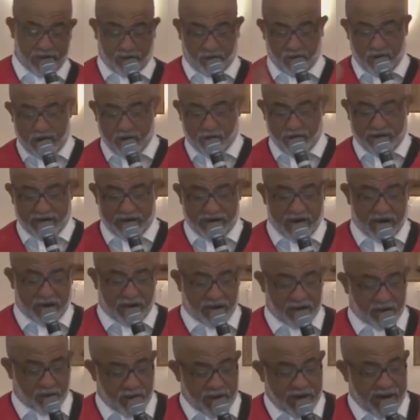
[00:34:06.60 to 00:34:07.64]
Well, we
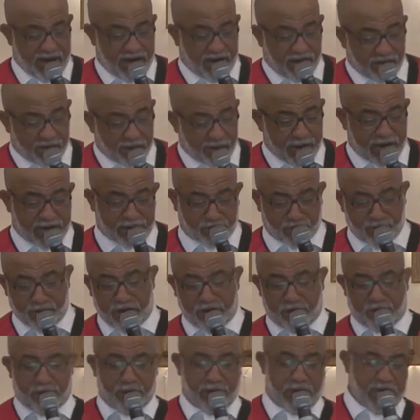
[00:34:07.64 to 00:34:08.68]
acknowledge we have them, that's
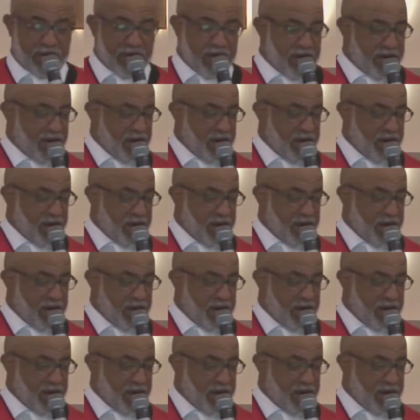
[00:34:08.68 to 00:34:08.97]
mirroring.